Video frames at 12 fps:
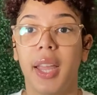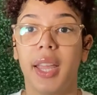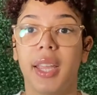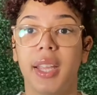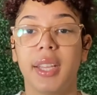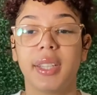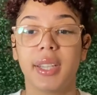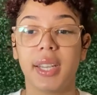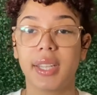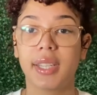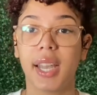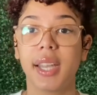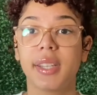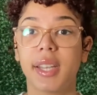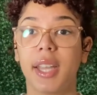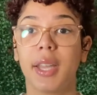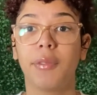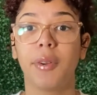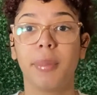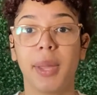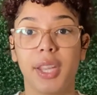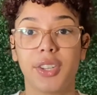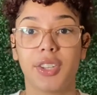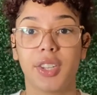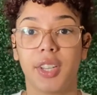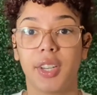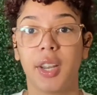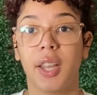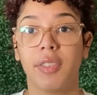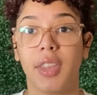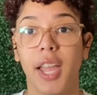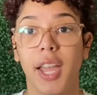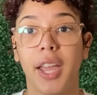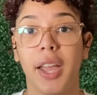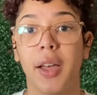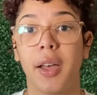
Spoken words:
is it takes the information that